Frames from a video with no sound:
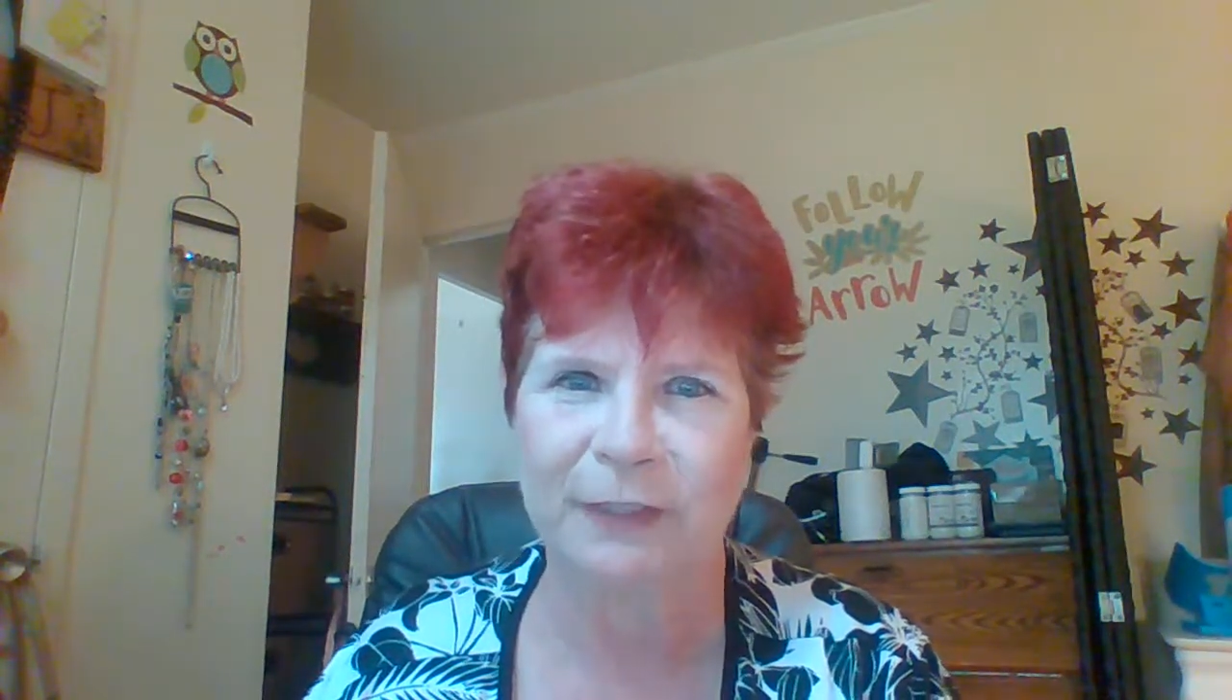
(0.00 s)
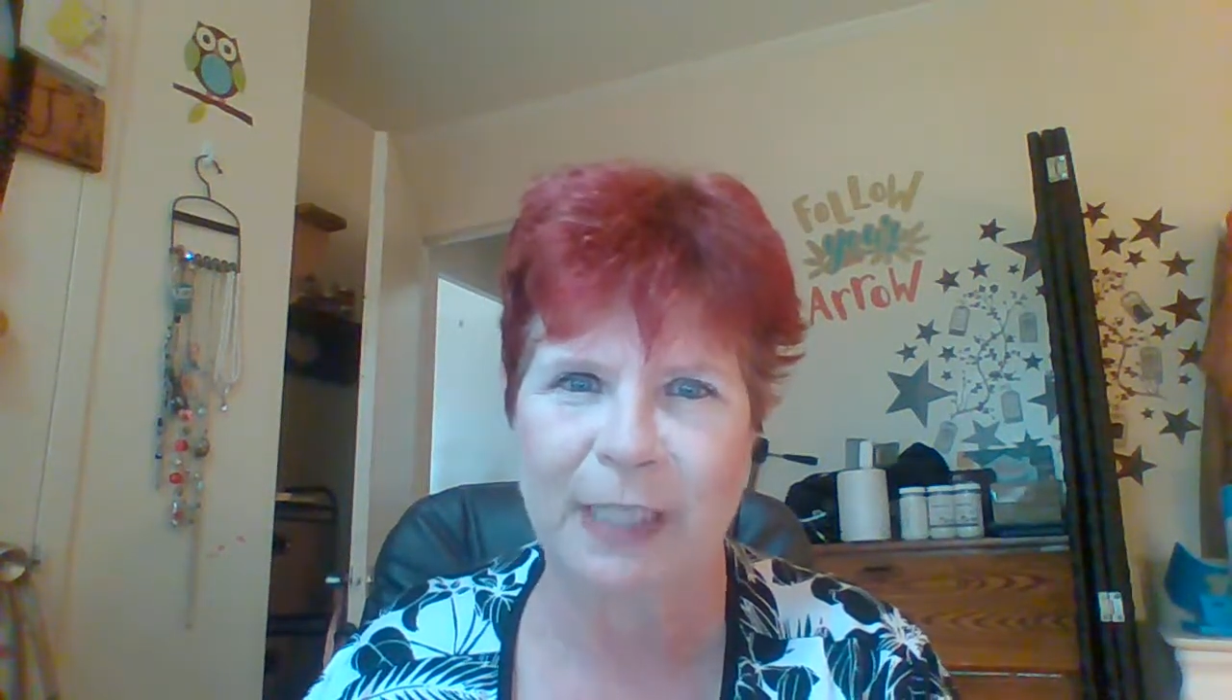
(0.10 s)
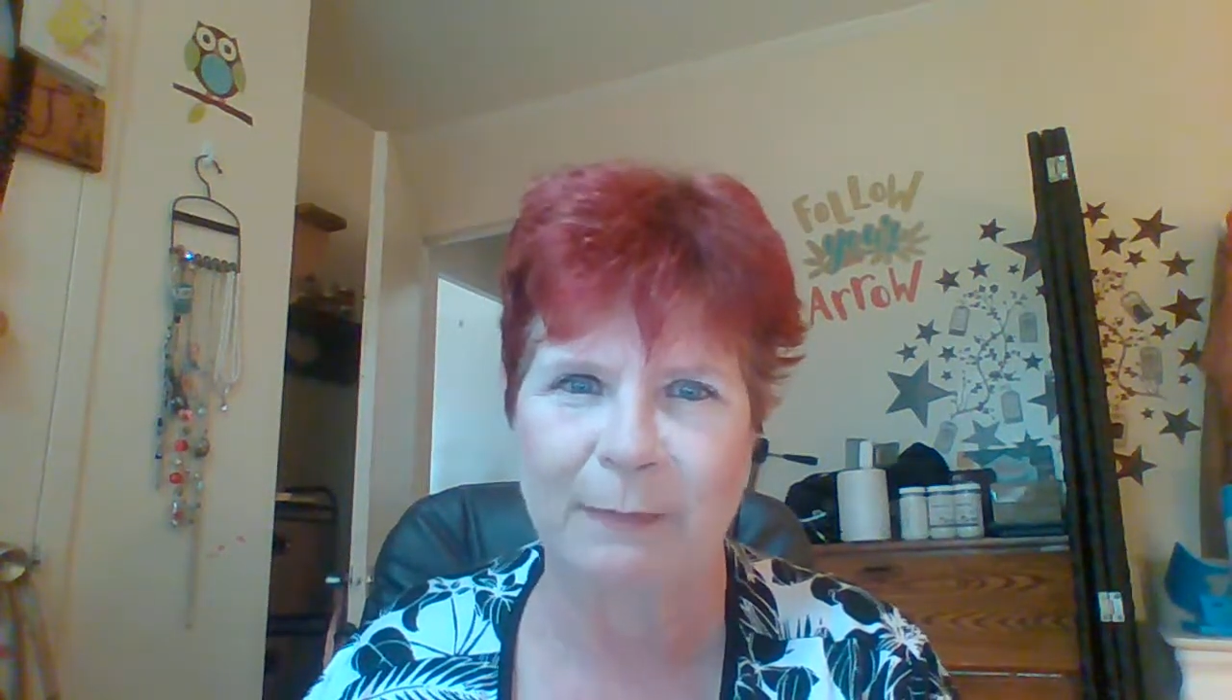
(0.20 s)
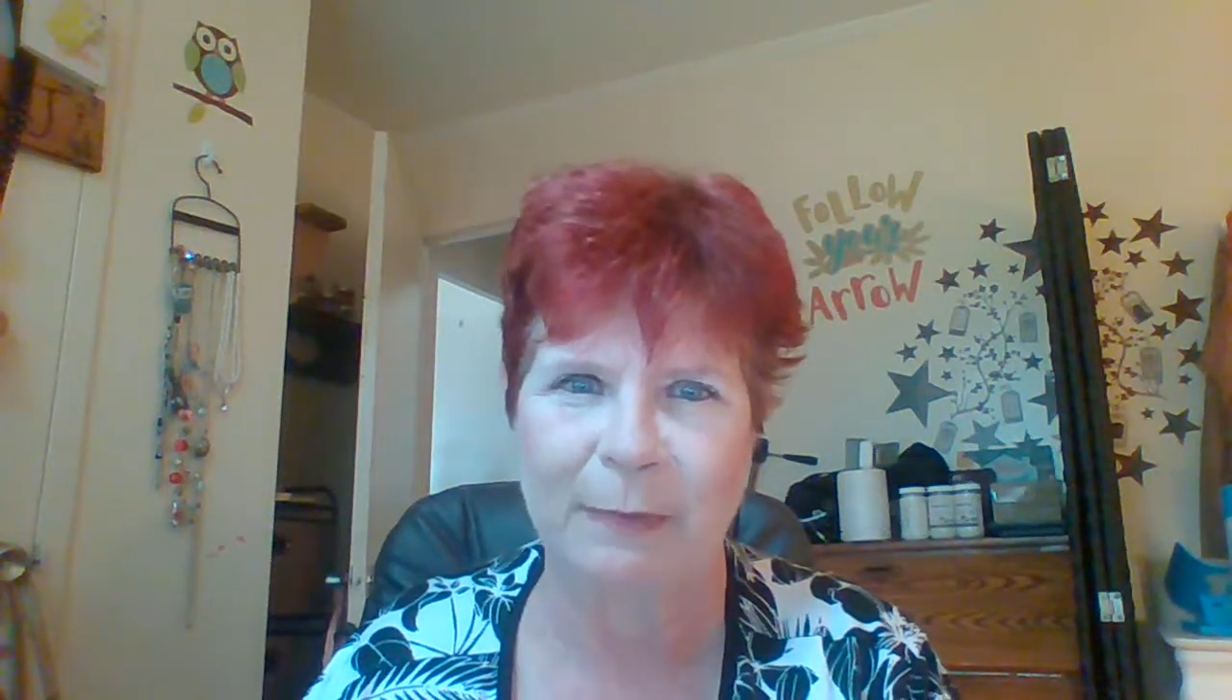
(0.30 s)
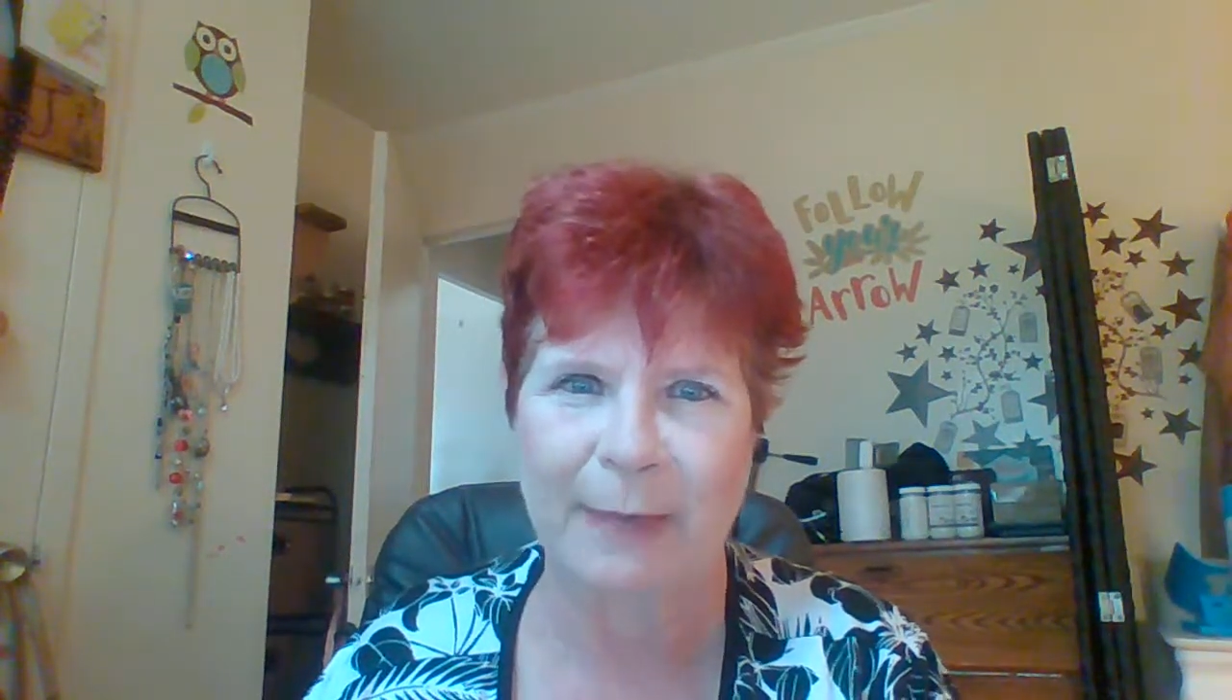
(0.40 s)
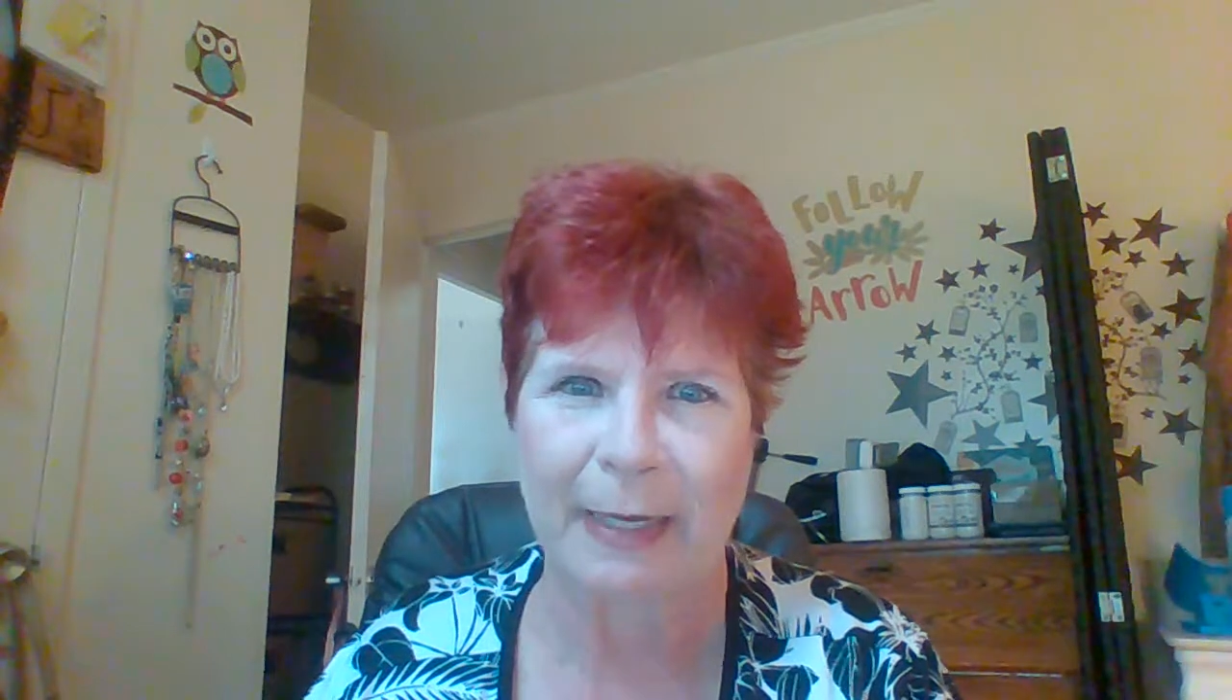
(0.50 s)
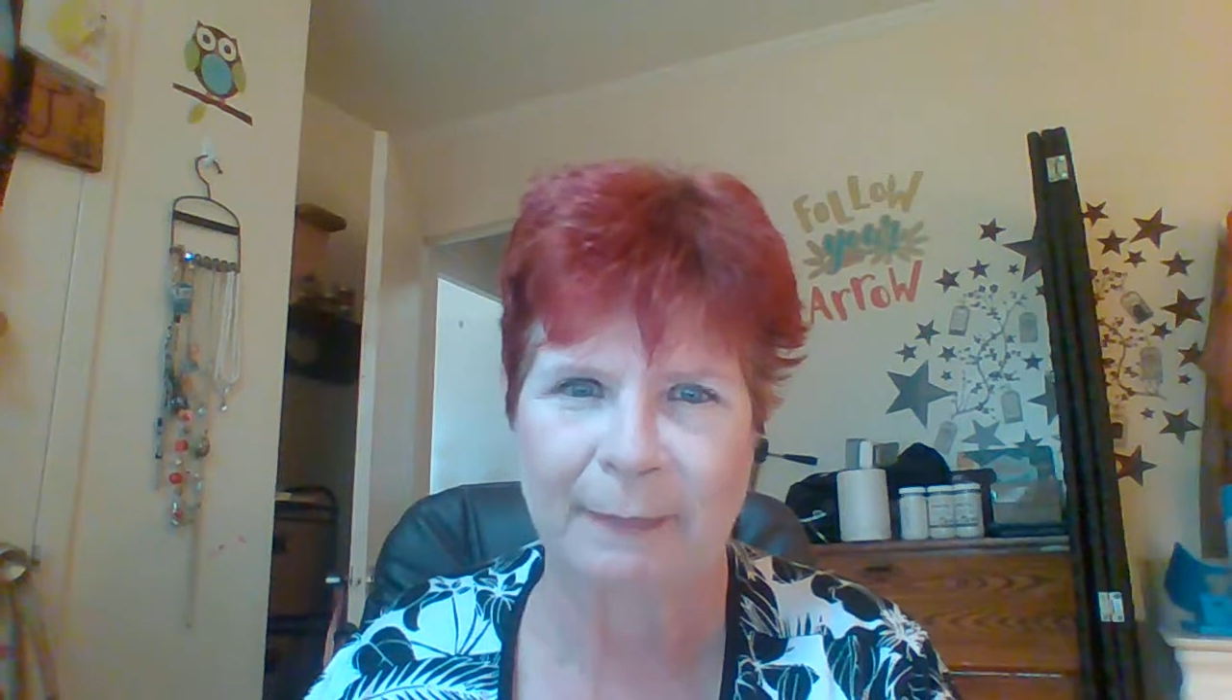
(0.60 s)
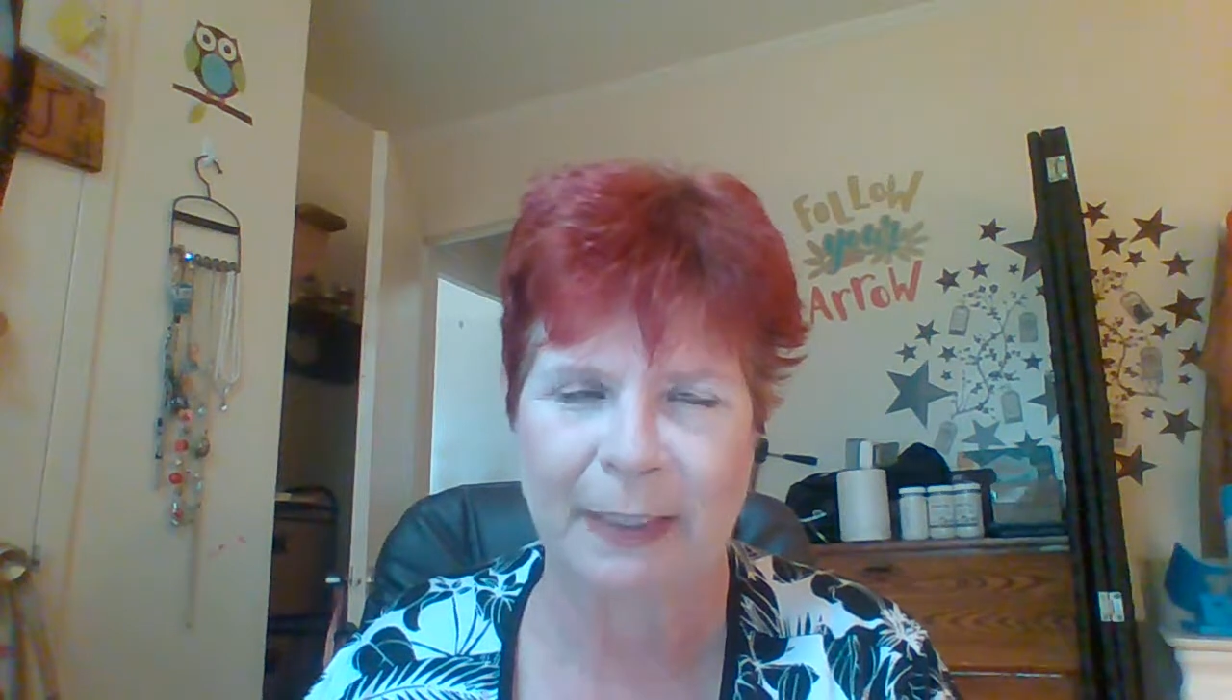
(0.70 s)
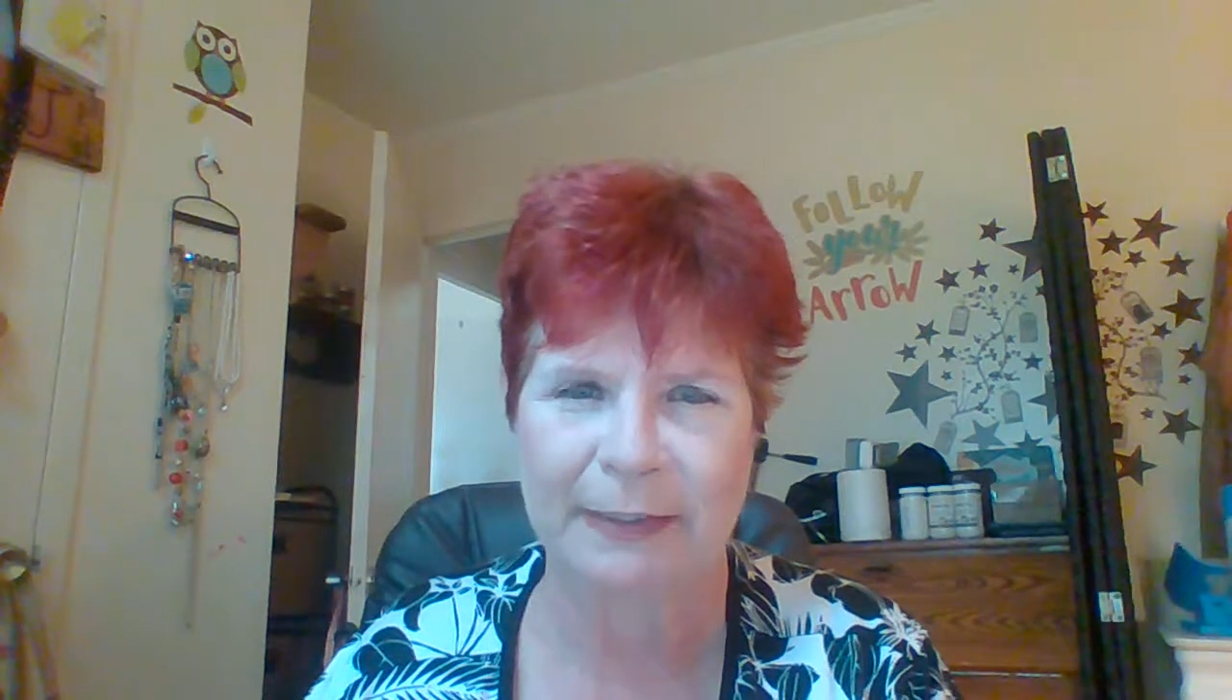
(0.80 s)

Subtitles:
stopping back